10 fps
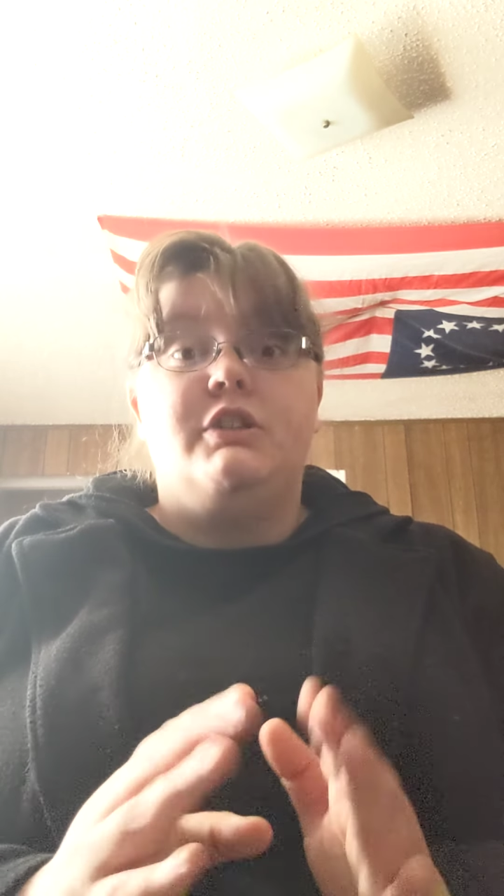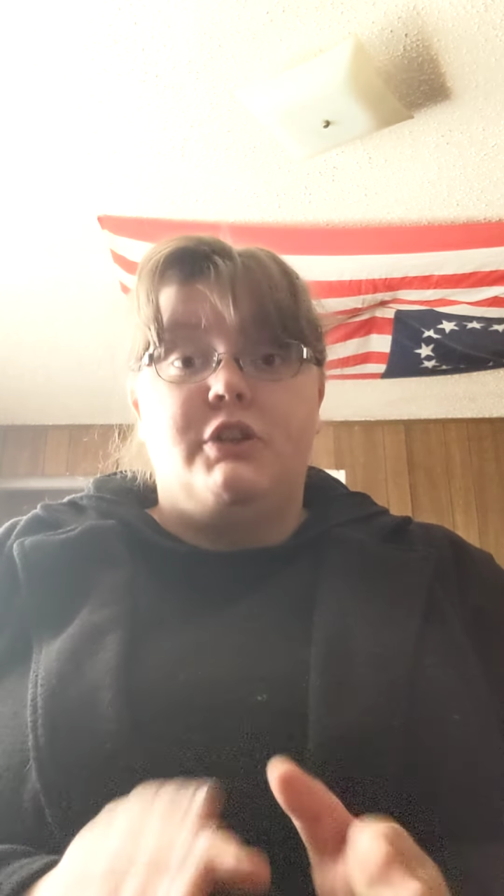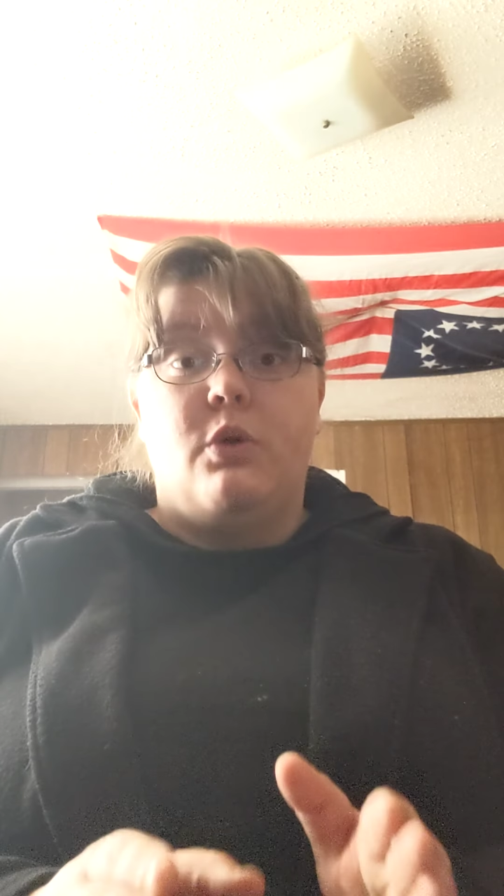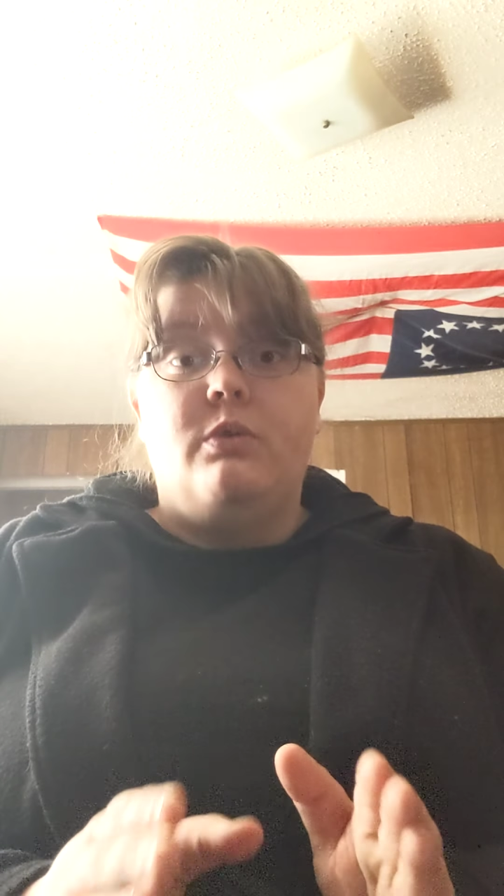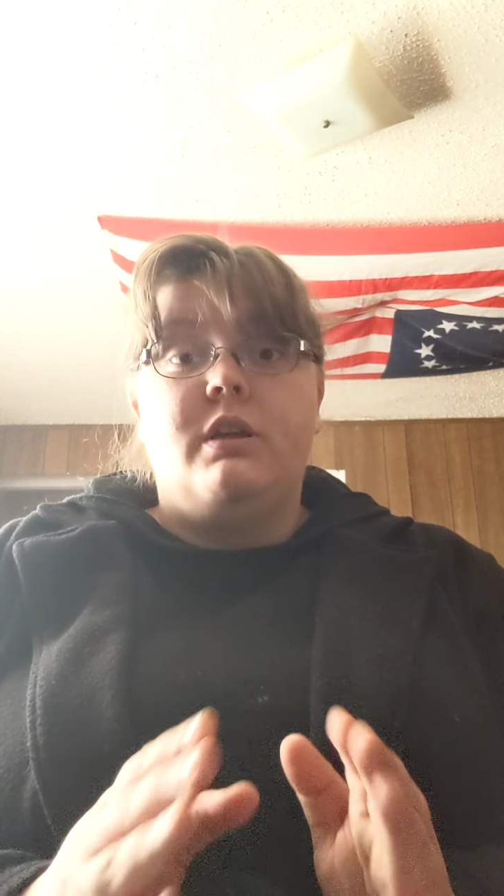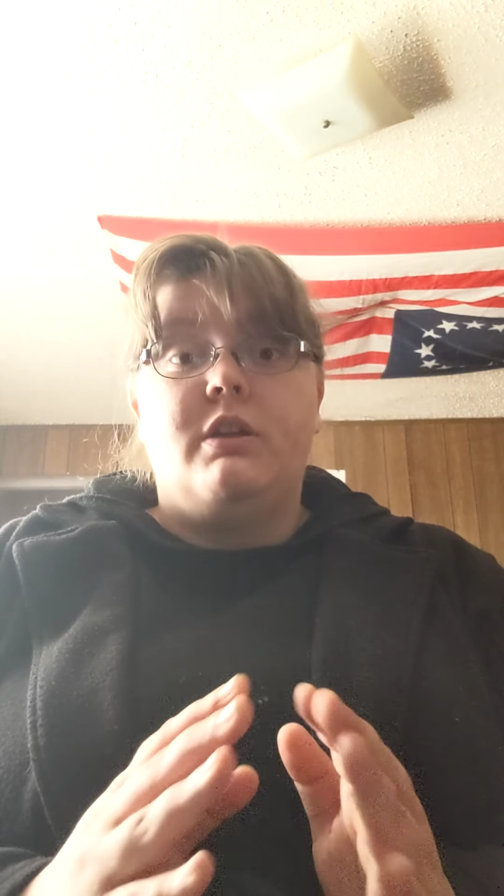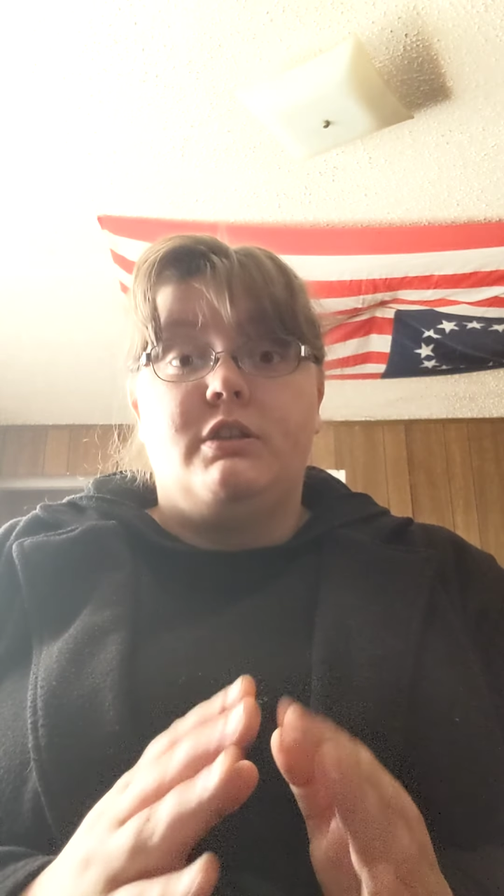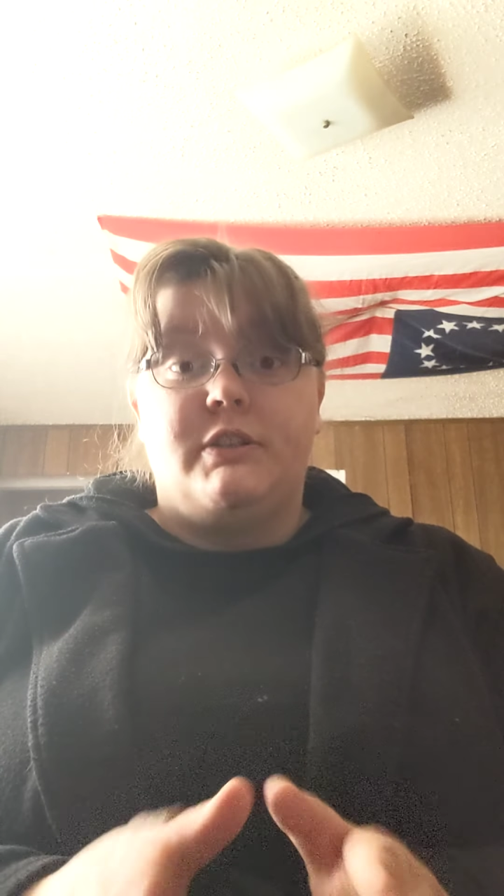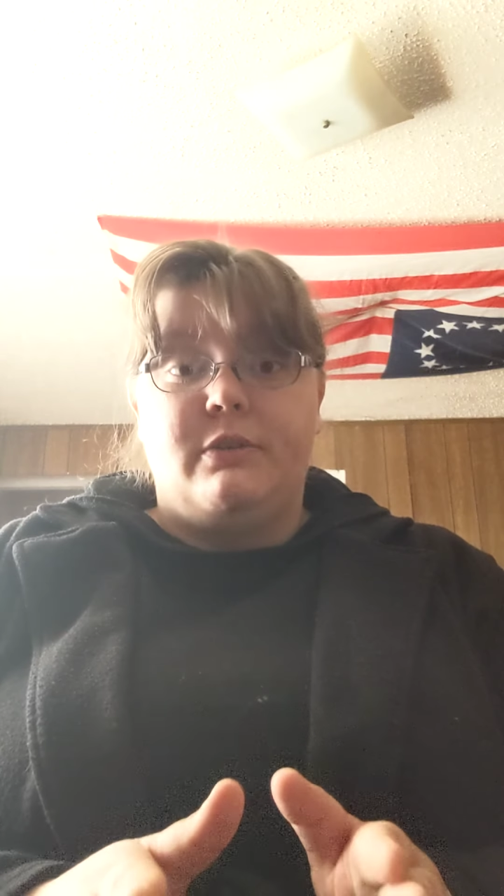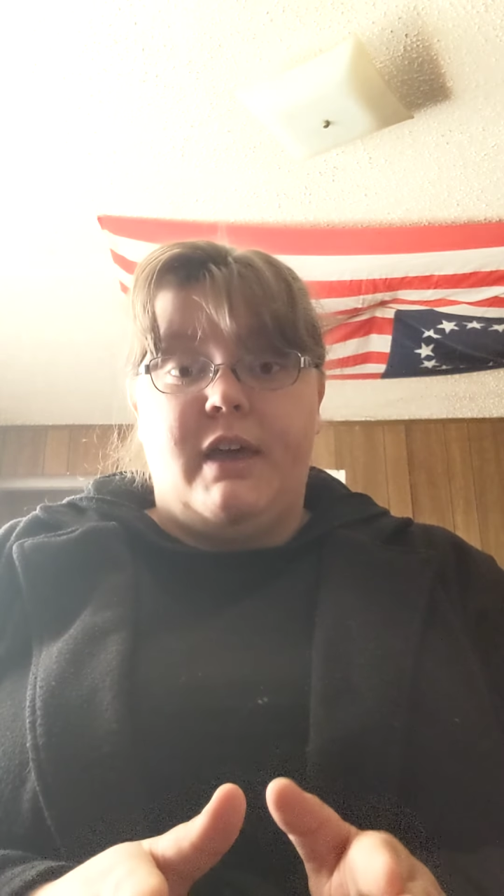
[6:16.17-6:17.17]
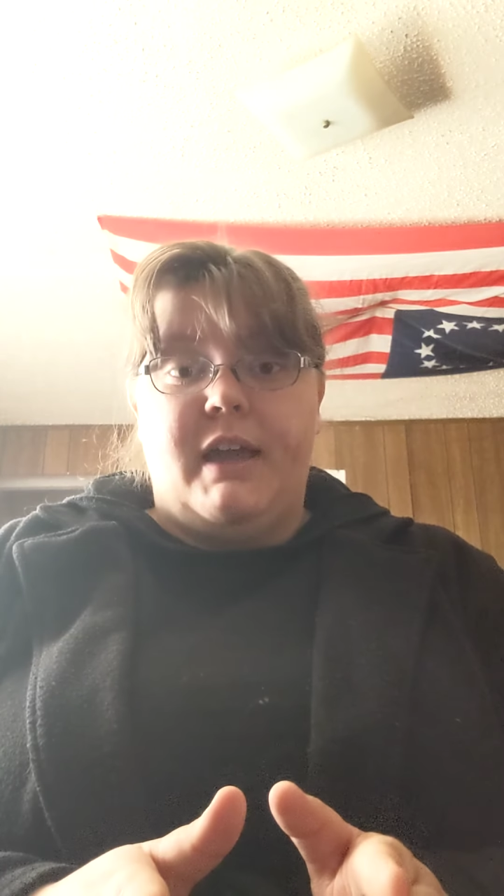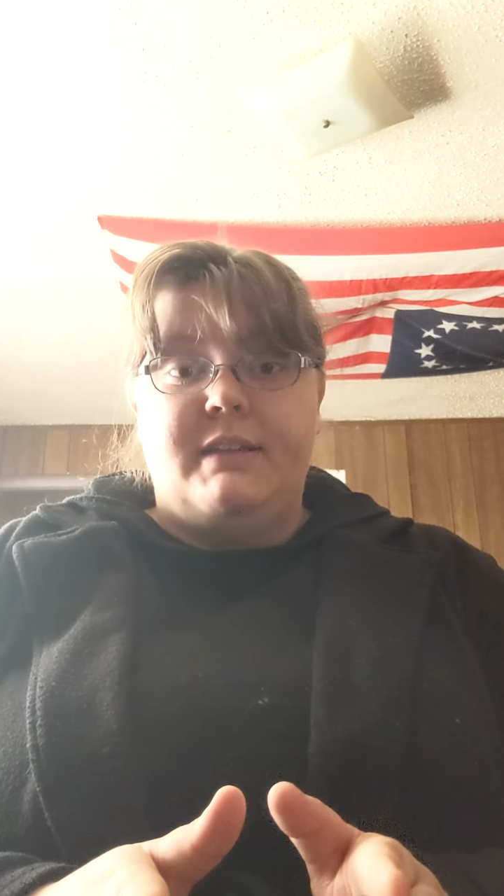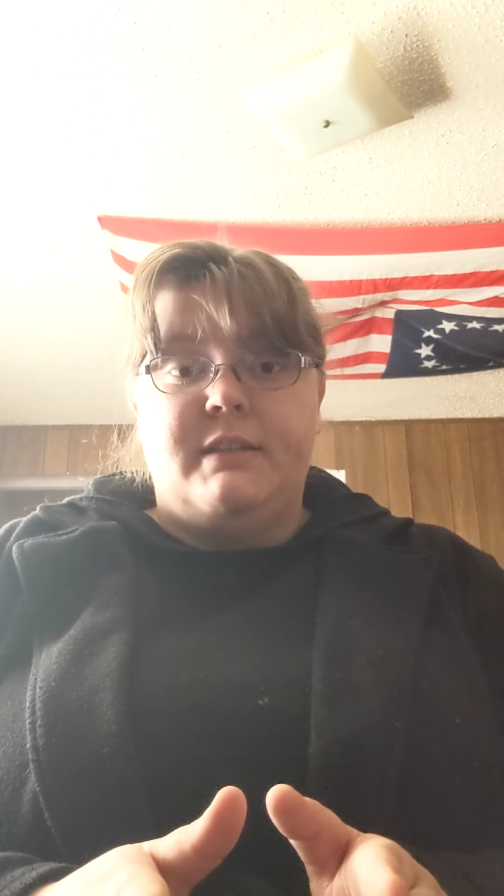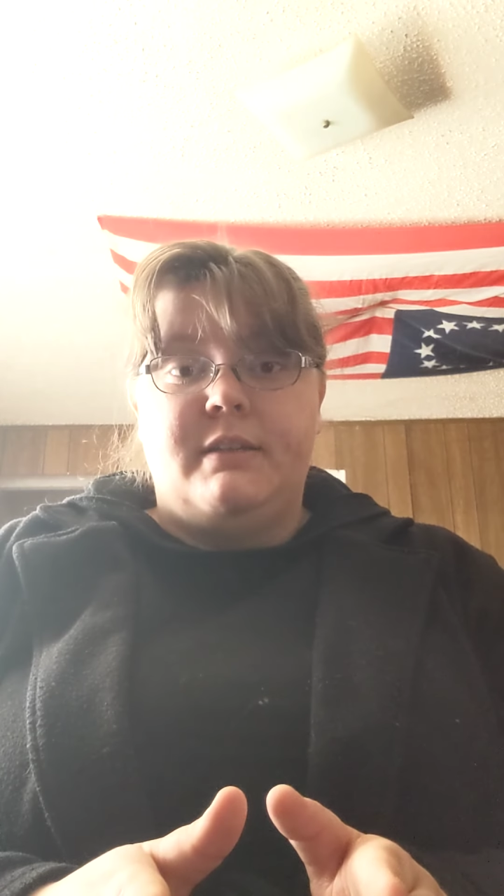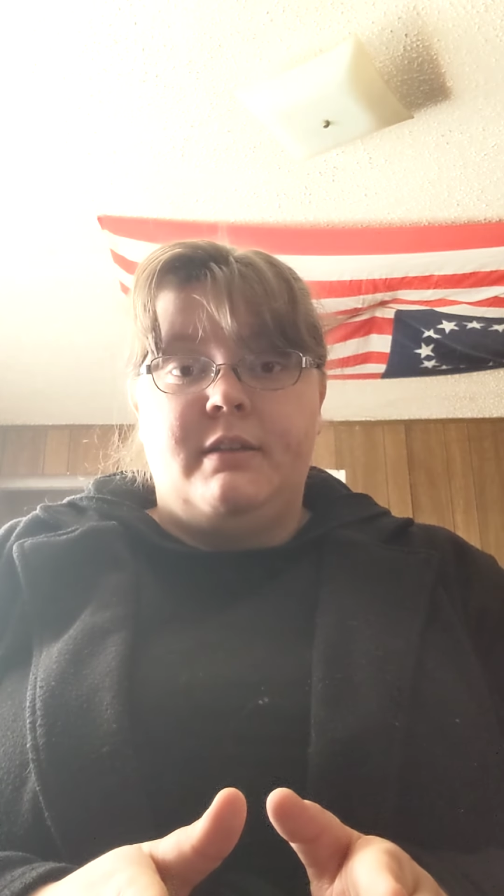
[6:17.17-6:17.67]
Don't do
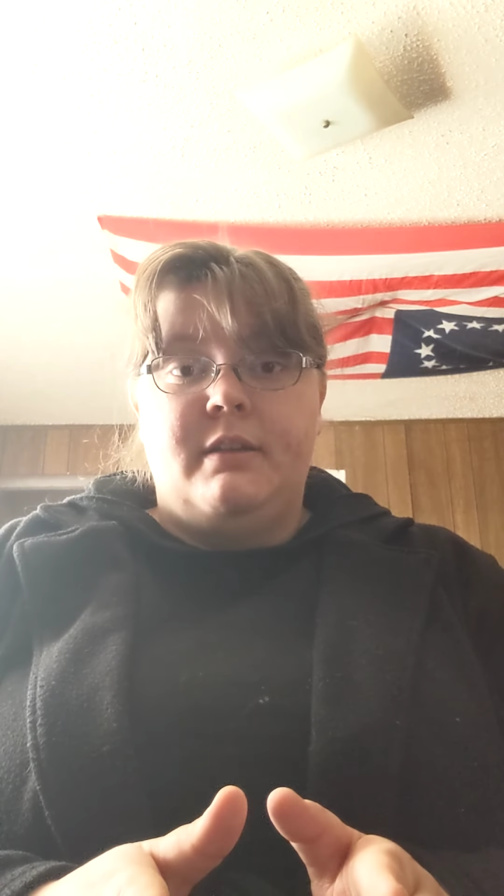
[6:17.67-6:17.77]
that.